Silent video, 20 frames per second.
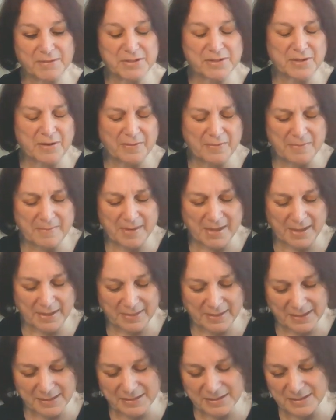So many
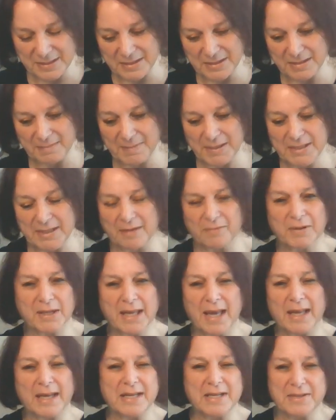things need to be done. We
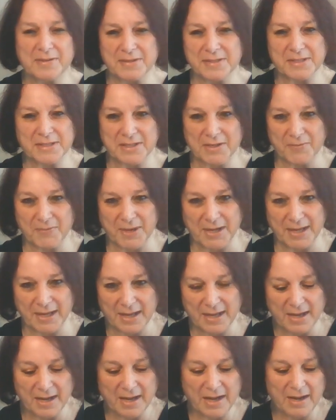kind of knew this, didn't we?